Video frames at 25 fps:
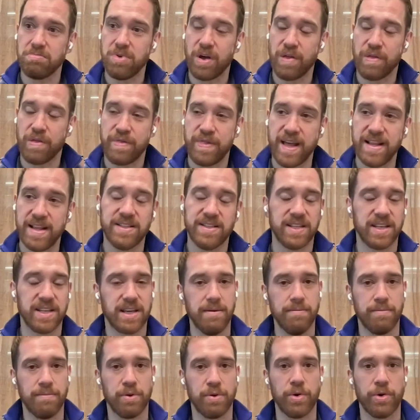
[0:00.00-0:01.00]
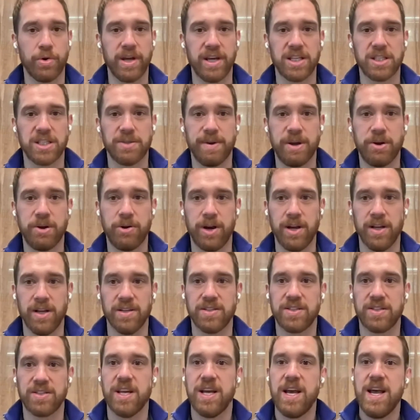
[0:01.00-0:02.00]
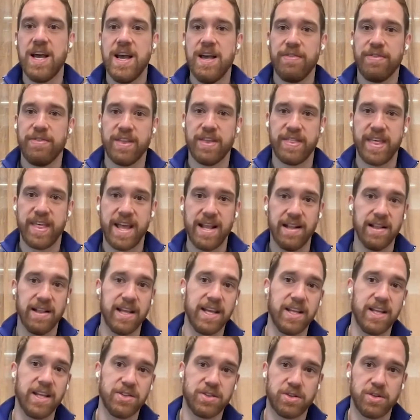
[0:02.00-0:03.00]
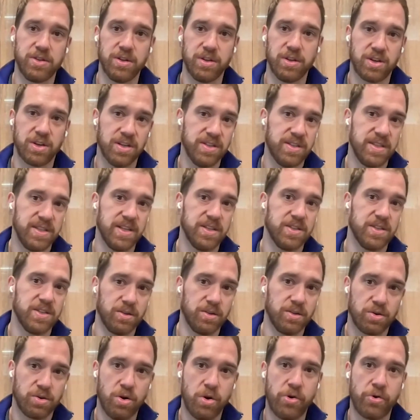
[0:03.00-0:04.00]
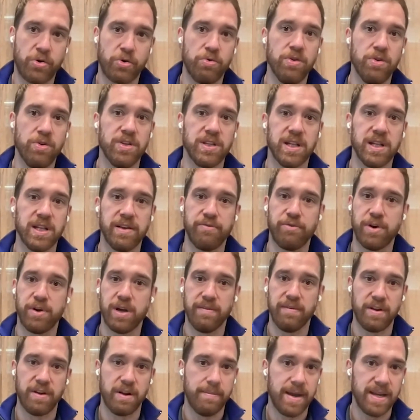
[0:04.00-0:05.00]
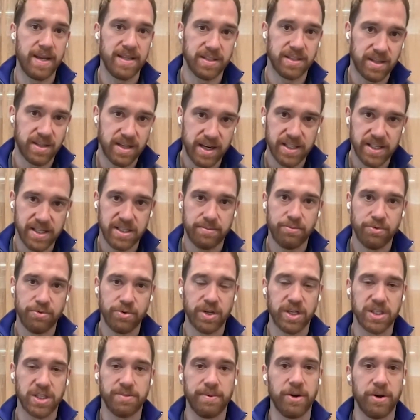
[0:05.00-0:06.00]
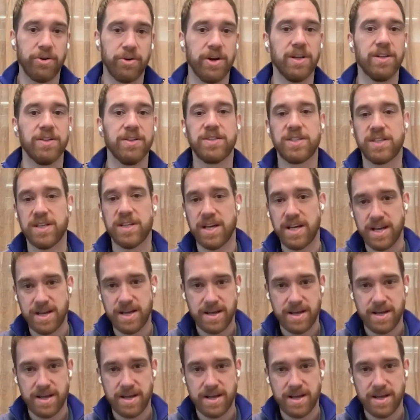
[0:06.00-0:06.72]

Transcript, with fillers: authentic employee experience that then leads to the consistent, congruent delivery of an amazing customer experience.